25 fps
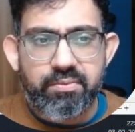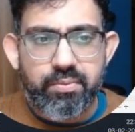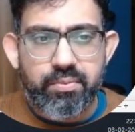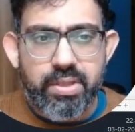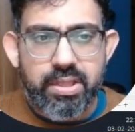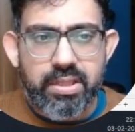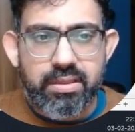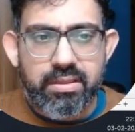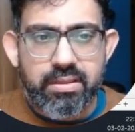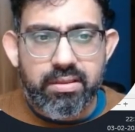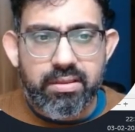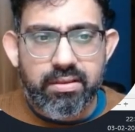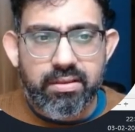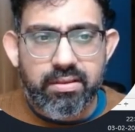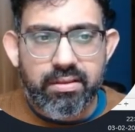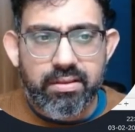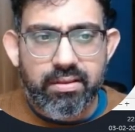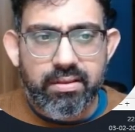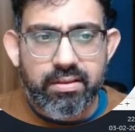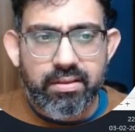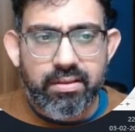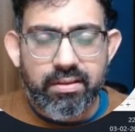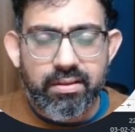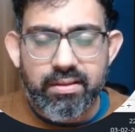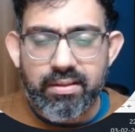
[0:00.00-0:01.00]
with
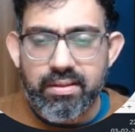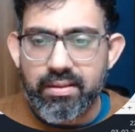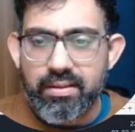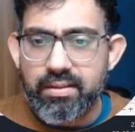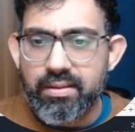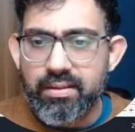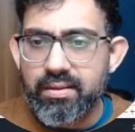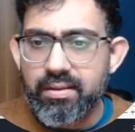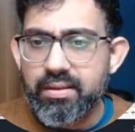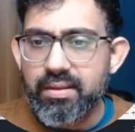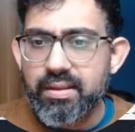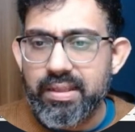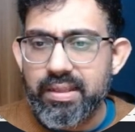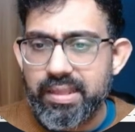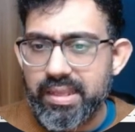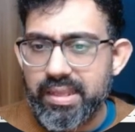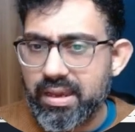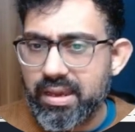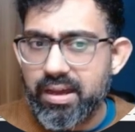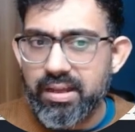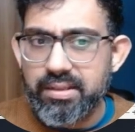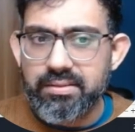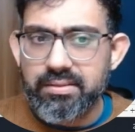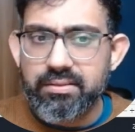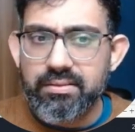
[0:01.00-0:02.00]
the
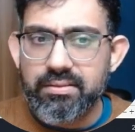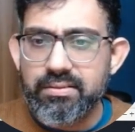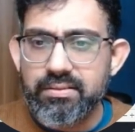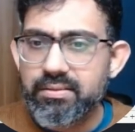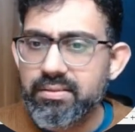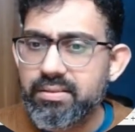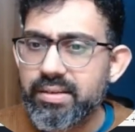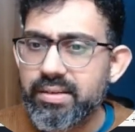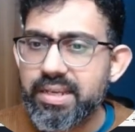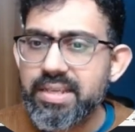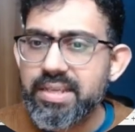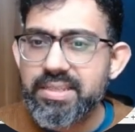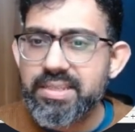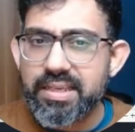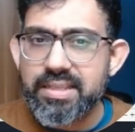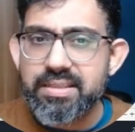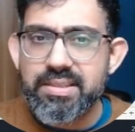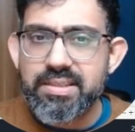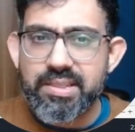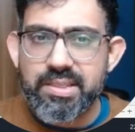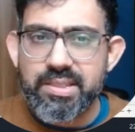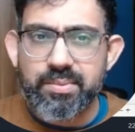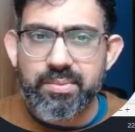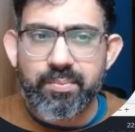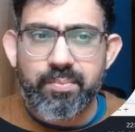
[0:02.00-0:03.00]
other three
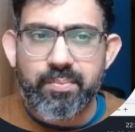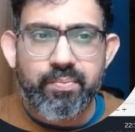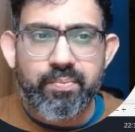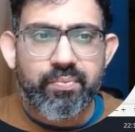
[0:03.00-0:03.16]
cells,